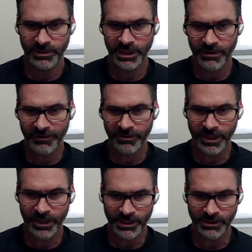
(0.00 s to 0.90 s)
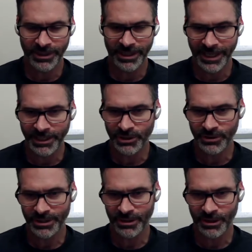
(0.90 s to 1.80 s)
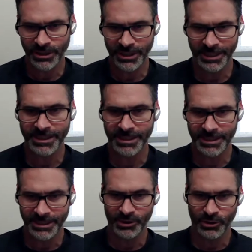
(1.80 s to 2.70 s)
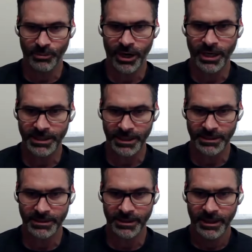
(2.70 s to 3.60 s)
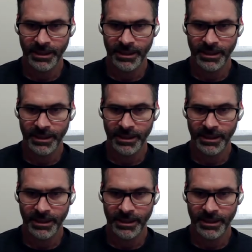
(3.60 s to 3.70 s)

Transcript: Geographic rescue in nature is largely a statistical process